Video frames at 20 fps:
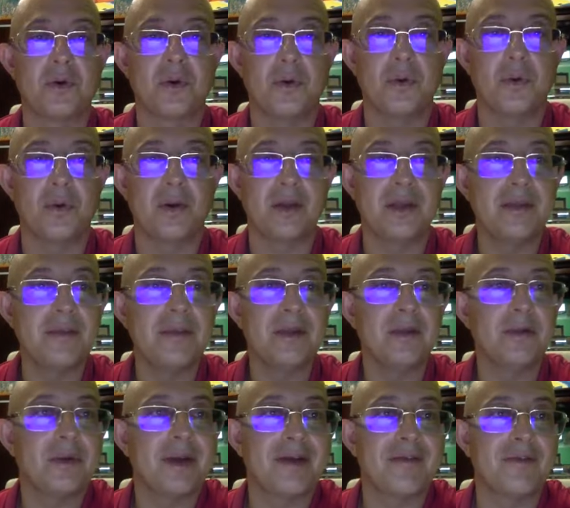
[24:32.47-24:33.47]
or email,
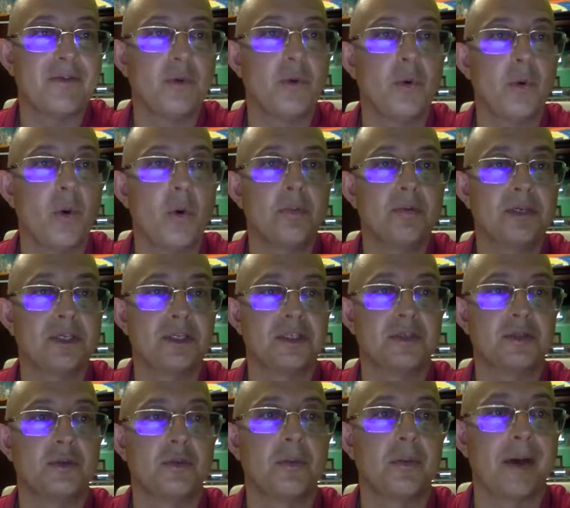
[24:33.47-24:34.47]
you have no options
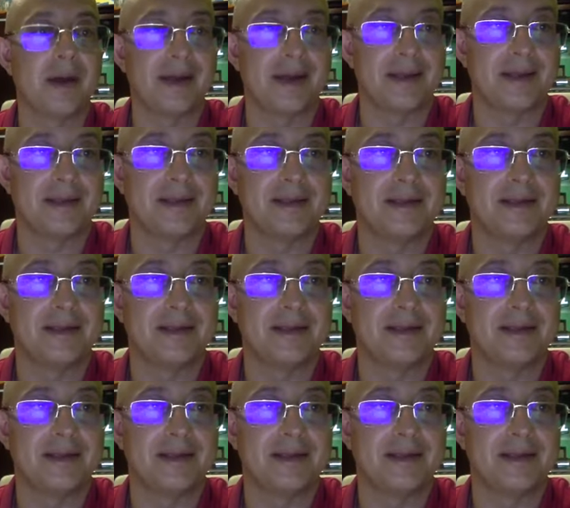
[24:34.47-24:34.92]
to buy it.